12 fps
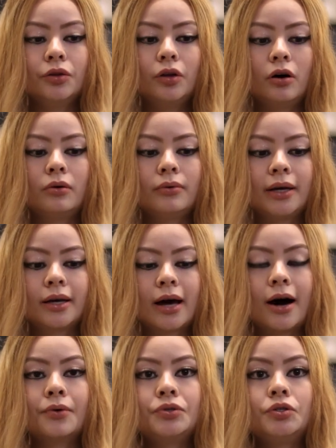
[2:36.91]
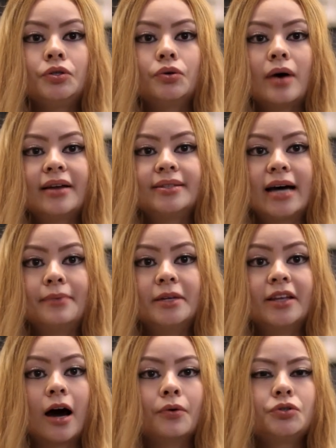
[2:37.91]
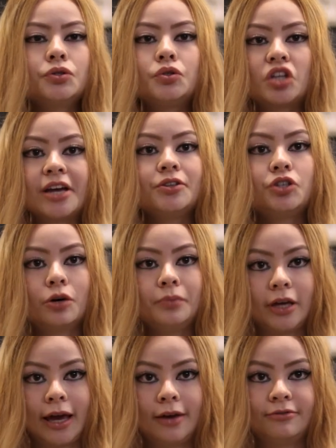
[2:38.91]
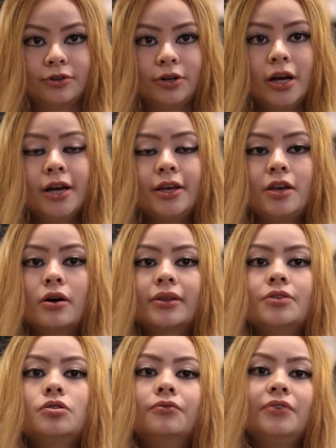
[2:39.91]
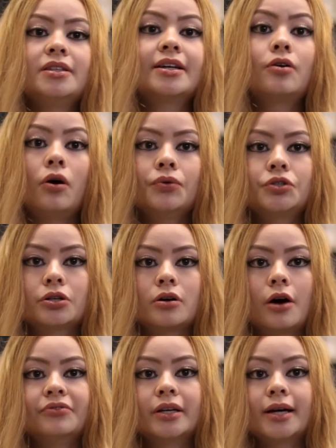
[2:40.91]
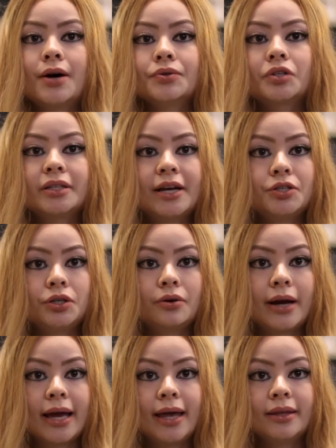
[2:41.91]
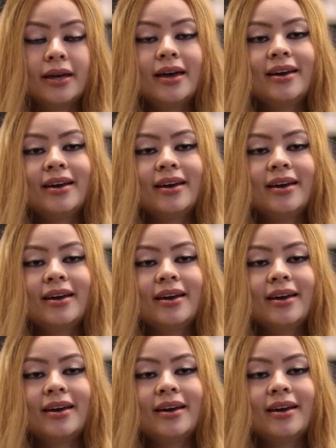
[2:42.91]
knowing how to adapt and how to change your behavior in order to fit the culture of the country that you're in